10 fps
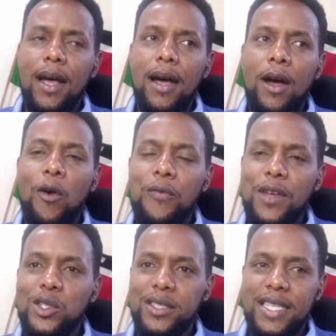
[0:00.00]

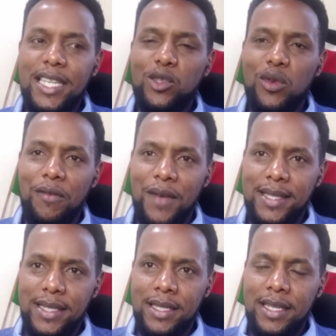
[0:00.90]
officials need to
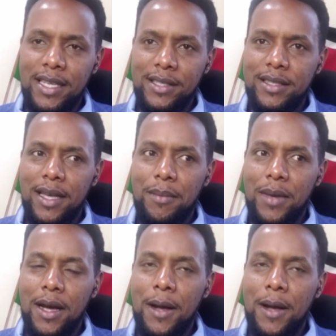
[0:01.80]
invest in is some